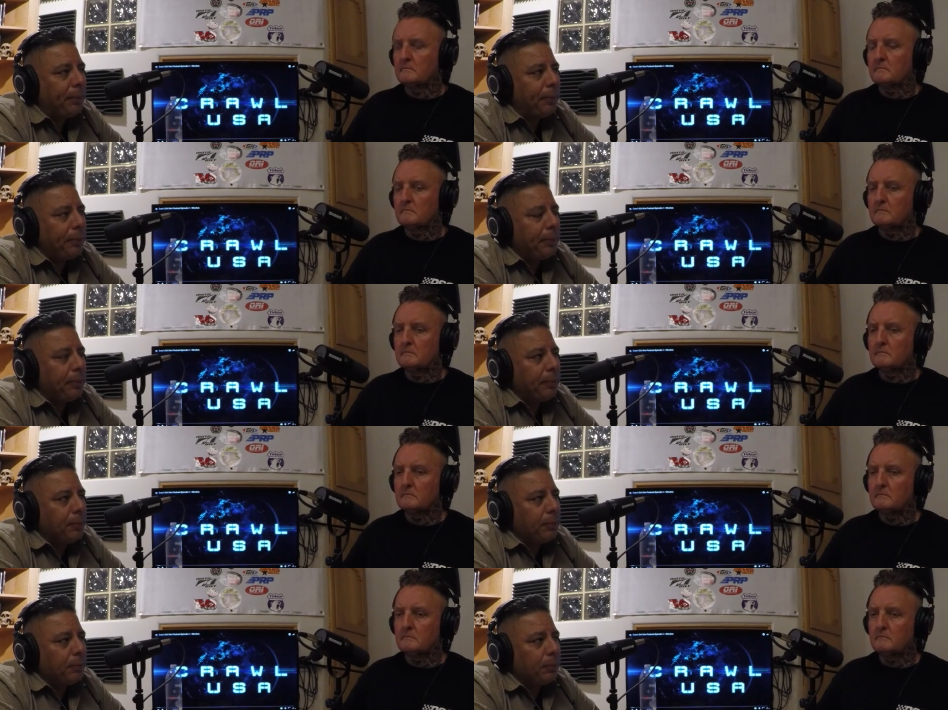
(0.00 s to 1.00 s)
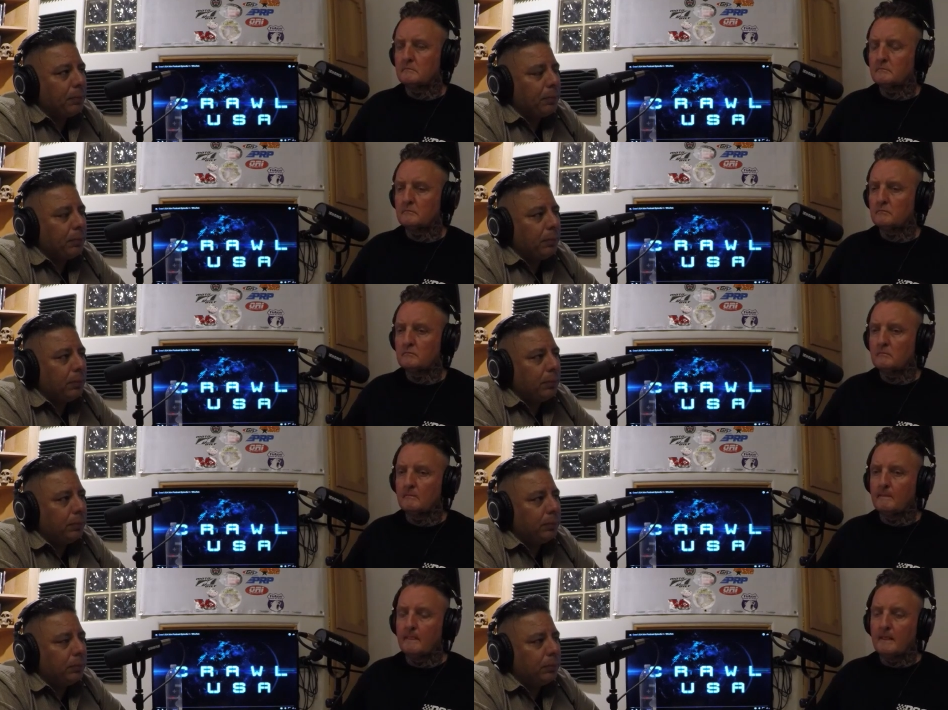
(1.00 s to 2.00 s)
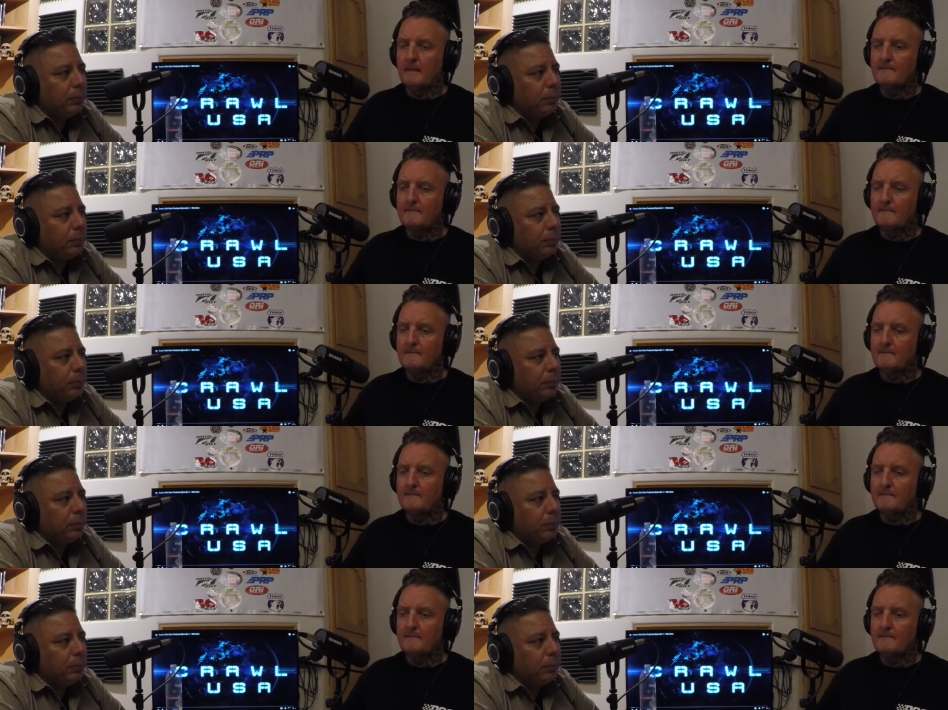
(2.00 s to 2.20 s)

No one is speaking in this clip.